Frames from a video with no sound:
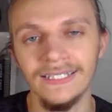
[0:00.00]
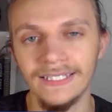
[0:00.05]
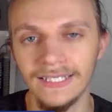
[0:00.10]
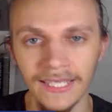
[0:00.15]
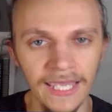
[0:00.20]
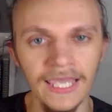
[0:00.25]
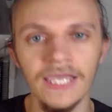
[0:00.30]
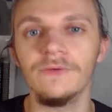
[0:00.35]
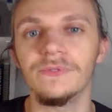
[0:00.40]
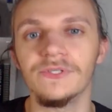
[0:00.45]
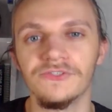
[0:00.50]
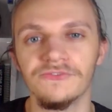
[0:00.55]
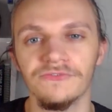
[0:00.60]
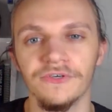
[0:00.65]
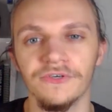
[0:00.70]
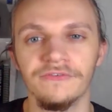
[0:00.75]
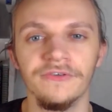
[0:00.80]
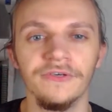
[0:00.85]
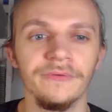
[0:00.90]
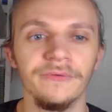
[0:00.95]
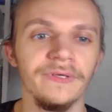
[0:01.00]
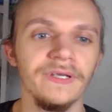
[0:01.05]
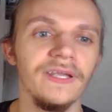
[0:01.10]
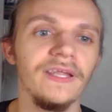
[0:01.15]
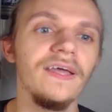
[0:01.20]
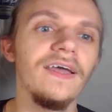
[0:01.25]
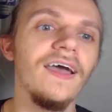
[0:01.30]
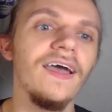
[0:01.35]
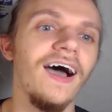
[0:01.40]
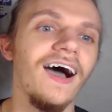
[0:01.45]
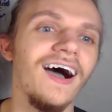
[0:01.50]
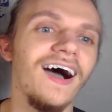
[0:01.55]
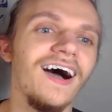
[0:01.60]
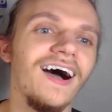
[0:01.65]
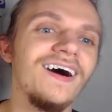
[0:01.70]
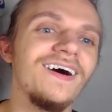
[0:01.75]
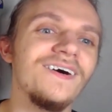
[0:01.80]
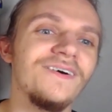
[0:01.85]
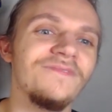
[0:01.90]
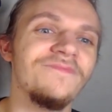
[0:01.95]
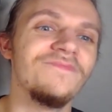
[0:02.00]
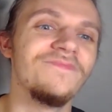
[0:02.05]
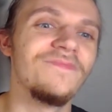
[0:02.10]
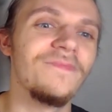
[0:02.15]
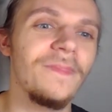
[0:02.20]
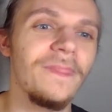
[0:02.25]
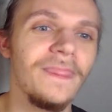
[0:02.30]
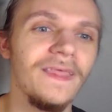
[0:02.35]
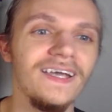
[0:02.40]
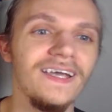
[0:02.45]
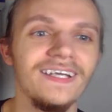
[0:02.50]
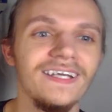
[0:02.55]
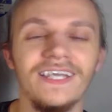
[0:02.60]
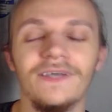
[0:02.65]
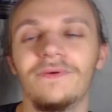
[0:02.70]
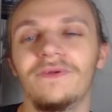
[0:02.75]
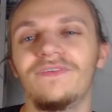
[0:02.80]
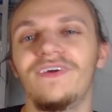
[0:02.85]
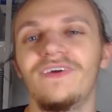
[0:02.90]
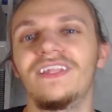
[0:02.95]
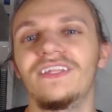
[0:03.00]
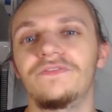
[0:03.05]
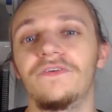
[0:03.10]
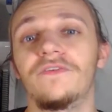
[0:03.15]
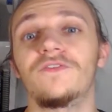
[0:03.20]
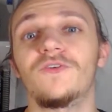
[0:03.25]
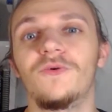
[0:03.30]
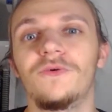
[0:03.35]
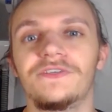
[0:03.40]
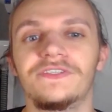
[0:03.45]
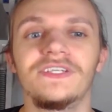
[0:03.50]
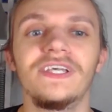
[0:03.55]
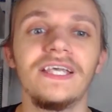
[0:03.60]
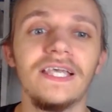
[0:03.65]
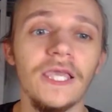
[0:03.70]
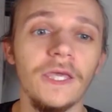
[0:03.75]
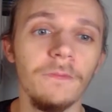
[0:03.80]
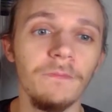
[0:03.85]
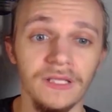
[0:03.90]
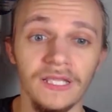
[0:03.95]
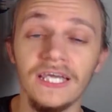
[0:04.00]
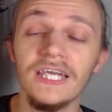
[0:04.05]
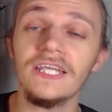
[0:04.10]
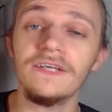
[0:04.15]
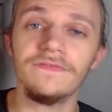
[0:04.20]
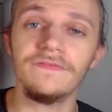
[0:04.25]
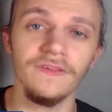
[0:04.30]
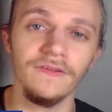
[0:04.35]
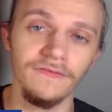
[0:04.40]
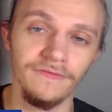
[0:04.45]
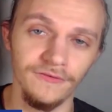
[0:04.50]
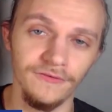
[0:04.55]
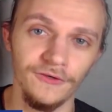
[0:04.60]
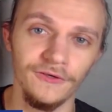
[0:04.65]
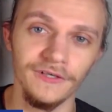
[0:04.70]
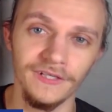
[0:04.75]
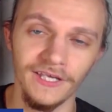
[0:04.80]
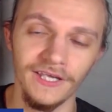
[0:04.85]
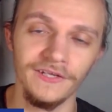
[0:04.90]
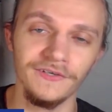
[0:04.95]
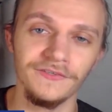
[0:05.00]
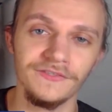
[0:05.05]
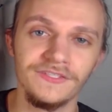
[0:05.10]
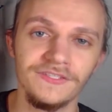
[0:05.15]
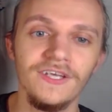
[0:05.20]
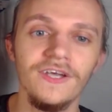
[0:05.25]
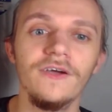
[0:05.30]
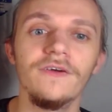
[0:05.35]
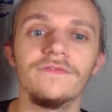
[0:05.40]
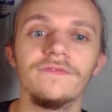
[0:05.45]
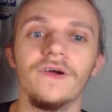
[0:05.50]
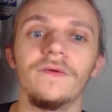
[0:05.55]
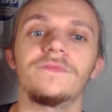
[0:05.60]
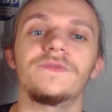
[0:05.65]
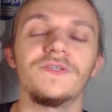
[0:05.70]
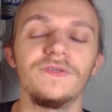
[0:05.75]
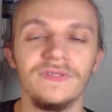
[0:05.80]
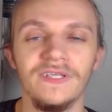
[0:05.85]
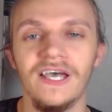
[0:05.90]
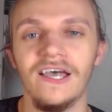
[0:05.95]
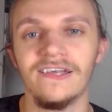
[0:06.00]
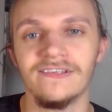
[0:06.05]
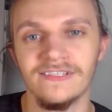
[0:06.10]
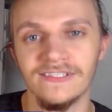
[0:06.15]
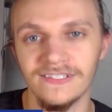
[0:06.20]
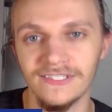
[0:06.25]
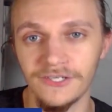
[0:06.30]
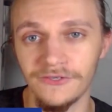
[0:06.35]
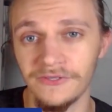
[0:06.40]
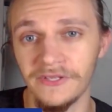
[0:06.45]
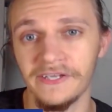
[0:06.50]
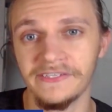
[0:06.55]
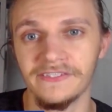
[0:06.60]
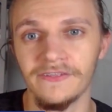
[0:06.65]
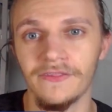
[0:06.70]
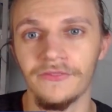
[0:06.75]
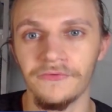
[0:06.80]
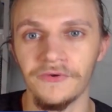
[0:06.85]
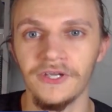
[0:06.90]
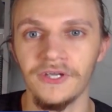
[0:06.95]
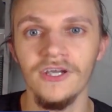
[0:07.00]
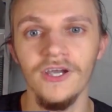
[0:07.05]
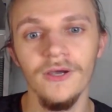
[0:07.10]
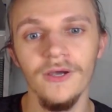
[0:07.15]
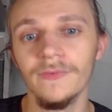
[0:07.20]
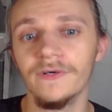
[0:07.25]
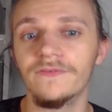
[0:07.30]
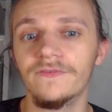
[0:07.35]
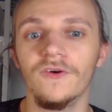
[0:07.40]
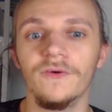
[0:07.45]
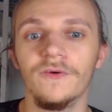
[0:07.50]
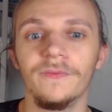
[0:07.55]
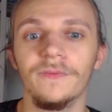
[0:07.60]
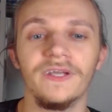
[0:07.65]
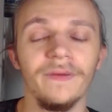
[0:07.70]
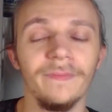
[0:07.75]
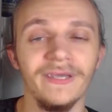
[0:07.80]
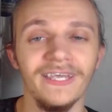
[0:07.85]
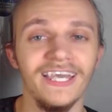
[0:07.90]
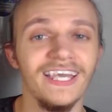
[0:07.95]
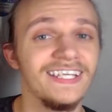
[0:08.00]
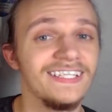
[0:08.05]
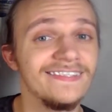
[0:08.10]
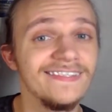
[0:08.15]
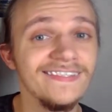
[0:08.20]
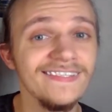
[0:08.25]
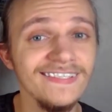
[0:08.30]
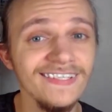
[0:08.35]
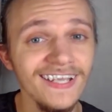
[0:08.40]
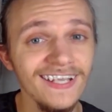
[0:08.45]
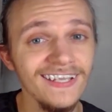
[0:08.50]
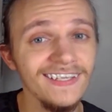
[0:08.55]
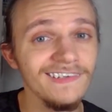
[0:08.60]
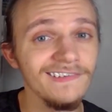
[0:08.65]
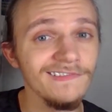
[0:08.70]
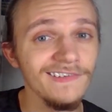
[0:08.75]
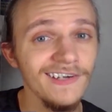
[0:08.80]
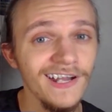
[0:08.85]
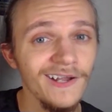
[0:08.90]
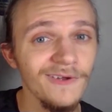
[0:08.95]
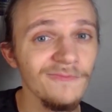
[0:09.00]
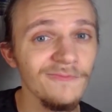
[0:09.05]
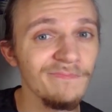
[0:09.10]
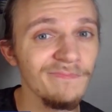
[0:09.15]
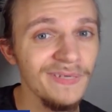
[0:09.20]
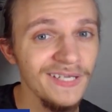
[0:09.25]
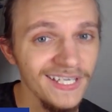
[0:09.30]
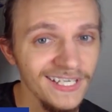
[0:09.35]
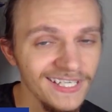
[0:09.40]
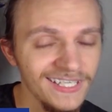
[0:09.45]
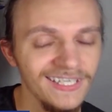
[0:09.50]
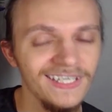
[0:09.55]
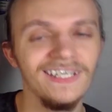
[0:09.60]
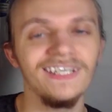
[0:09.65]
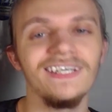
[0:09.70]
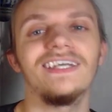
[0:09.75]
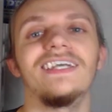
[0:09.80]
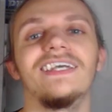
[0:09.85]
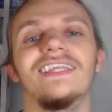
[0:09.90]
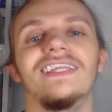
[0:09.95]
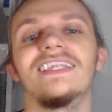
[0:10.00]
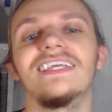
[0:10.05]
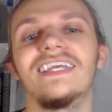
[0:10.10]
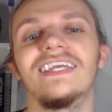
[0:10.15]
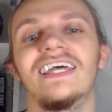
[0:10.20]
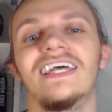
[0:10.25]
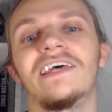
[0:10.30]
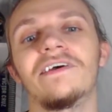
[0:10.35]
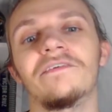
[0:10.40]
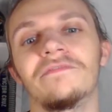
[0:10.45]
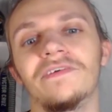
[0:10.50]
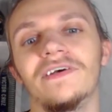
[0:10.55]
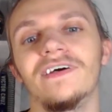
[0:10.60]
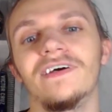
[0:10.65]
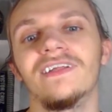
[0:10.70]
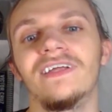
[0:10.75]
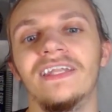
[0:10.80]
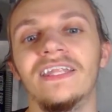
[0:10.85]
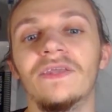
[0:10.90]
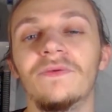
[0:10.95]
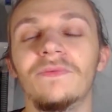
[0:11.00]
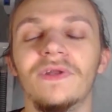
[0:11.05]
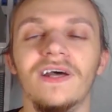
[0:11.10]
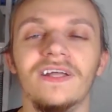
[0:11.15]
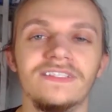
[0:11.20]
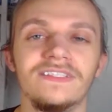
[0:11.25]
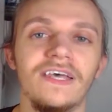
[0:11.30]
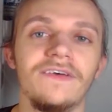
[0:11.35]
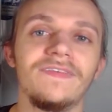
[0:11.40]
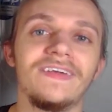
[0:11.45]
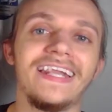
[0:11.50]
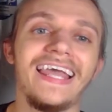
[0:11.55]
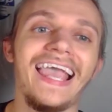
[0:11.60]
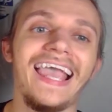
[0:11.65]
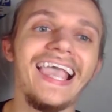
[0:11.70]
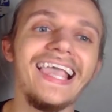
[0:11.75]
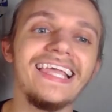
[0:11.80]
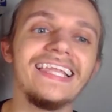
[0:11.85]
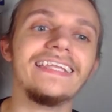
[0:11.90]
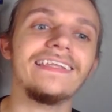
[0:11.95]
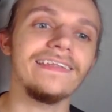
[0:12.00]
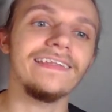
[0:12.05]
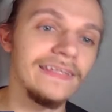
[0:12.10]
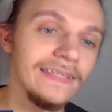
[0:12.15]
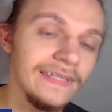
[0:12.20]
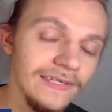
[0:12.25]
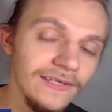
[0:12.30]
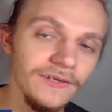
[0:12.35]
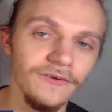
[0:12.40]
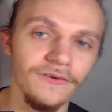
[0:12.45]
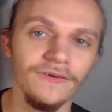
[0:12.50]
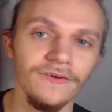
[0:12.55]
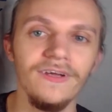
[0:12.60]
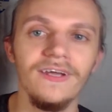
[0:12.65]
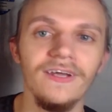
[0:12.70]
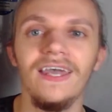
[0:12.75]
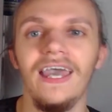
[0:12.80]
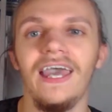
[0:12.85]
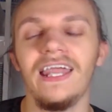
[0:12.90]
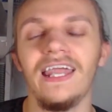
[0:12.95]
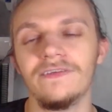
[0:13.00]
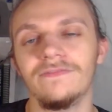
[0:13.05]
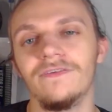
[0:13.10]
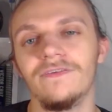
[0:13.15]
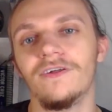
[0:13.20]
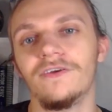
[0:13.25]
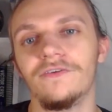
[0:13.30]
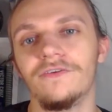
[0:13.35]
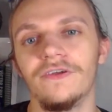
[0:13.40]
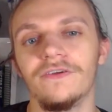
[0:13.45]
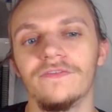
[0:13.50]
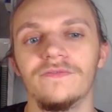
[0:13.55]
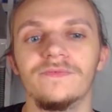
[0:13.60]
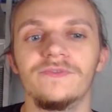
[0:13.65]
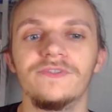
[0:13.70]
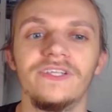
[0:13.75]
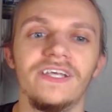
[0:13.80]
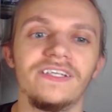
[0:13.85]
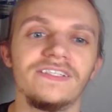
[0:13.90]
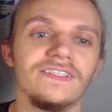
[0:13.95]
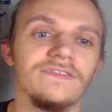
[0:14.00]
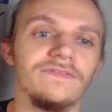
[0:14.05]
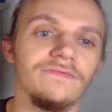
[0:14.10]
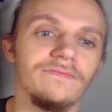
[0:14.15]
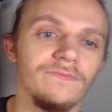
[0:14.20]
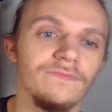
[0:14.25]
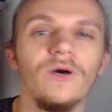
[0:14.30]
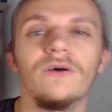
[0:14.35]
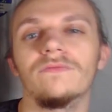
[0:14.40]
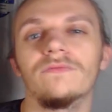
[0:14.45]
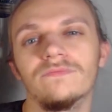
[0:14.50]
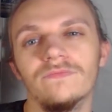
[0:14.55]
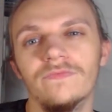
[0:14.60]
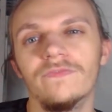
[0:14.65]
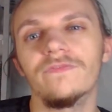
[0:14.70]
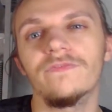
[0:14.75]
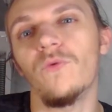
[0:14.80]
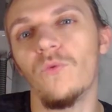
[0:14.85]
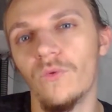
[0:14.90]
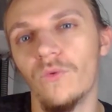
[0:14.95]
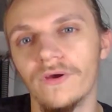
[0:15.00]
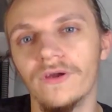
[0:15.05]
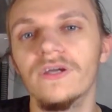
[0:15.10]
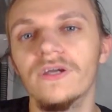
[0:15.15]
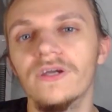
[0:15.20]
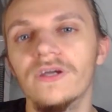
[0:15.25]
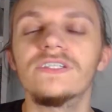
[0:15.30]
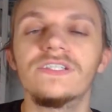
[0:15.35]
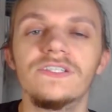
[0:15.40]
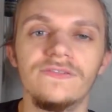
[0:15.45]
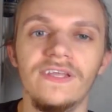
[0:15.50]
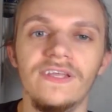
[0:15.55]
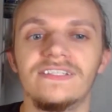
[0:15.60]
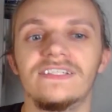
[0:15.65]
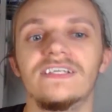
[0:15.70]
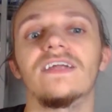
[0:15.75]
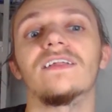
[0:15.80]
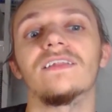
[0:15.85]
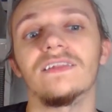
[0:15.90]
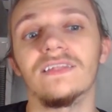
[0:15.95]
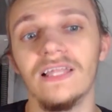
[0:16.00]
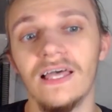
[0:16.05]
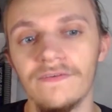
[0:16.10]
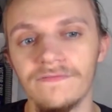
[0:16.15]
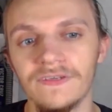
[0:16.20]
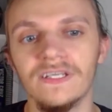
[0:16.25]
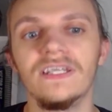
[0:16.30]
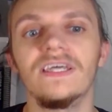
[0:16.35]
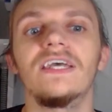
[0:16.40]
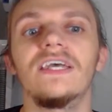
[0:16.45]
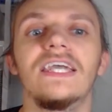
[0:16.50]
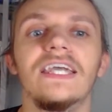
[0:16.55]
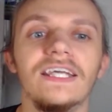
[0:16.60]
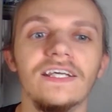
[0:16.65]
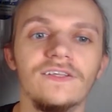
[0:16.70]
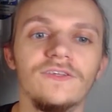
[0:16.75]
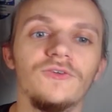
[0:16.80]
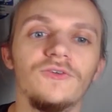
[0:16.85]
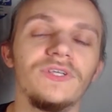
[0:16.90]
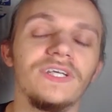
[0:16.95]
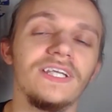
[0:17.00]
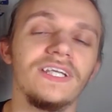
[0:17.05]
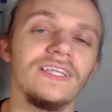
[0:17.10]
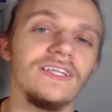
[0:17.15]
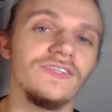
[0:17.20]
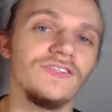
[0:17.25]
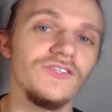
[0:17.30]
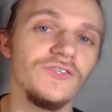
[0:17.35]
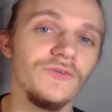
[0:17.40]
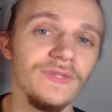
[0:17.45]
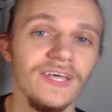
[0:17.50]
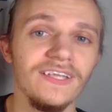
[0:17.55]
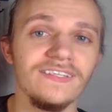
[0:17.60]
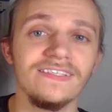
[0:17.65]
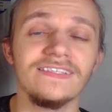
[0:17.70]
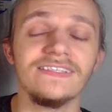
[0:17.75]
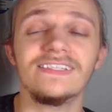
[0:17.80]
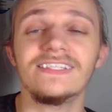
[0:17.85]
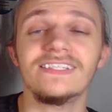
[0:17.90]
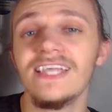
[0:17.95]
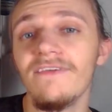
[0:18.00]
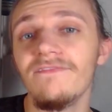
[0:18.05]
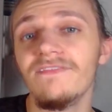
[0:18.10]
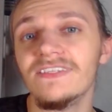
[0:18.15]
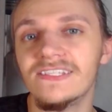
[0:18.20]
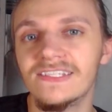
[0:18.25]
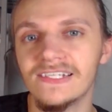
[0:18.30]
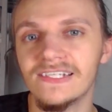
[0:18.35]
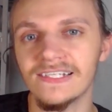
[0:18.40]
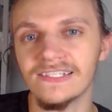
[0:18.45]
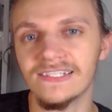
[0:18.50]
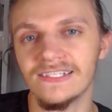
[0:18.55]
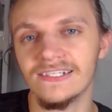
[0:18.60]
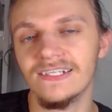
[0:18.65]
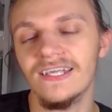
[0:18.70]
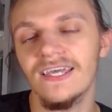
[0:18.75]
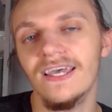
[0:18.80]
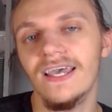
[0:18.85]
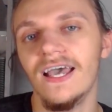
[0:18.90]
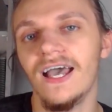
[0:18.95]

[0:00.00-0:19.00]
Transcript: He was recruiting. Kuwon Ratliff, of course, he played for the Florida Gators from 2000 to 2003 before becoming a second-round pick in the NFL, and he went on to have an 8-year NFL career from 2011, including the 2007 season,